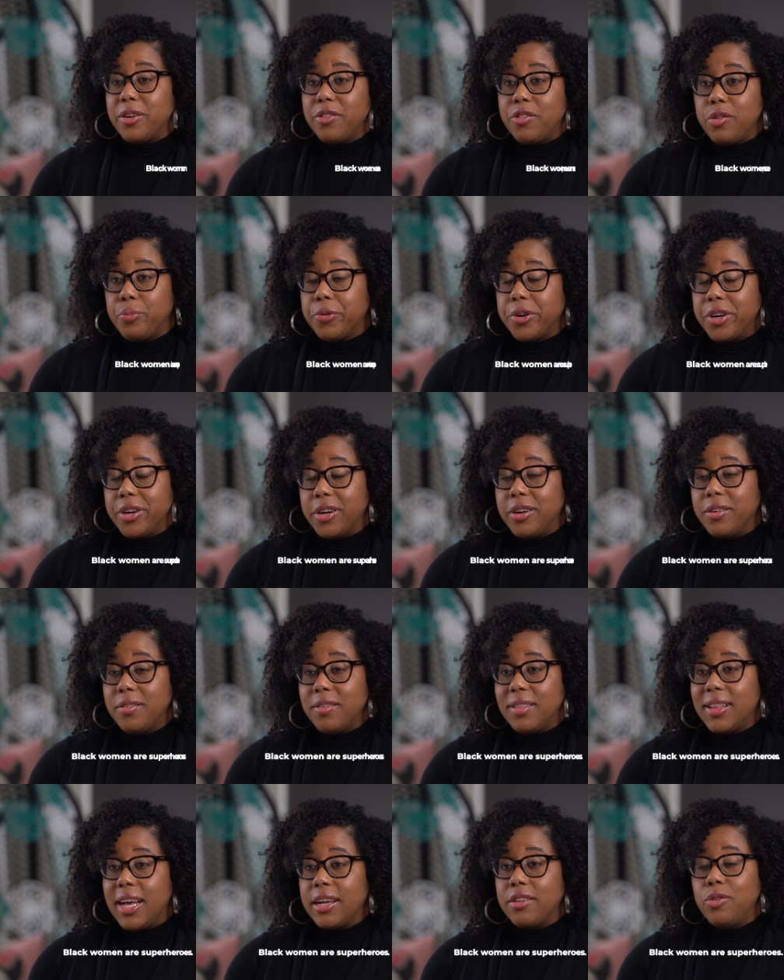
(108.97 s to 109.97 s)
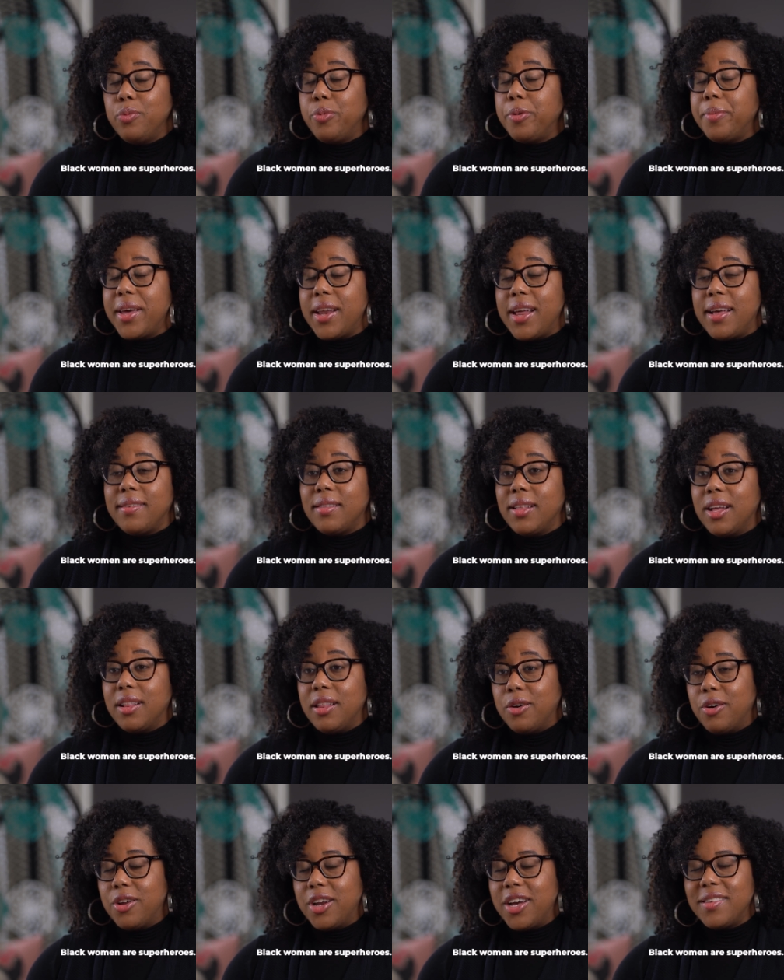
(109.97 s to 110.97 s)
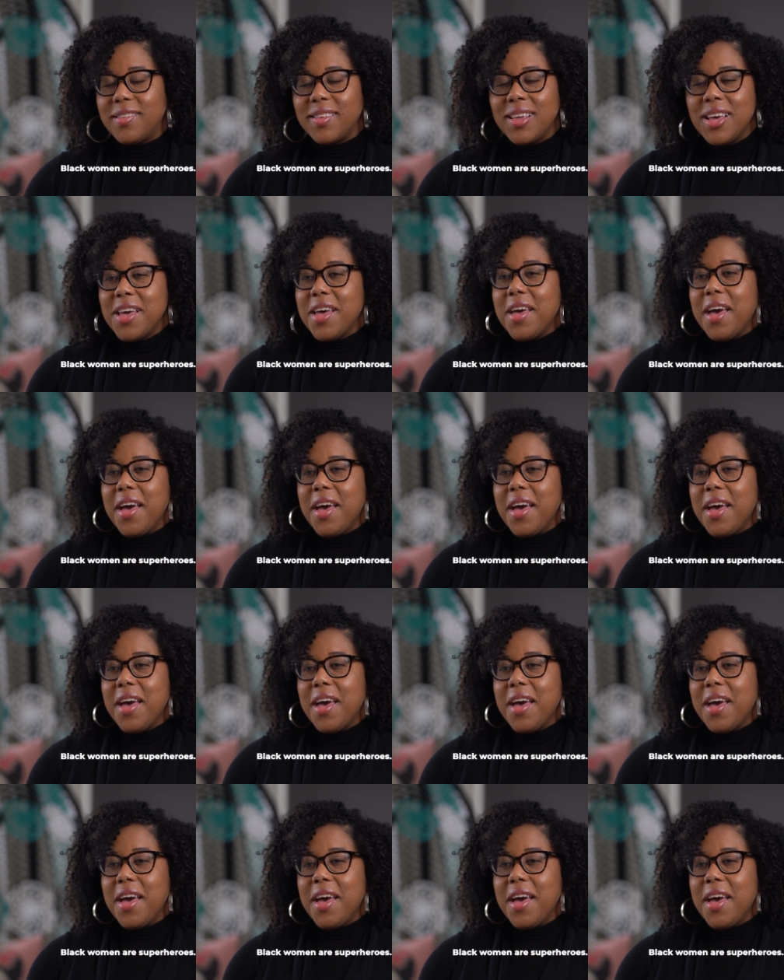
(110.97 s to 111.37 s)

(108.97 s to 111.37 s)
are superheroes. Like, Superman has nothing on us.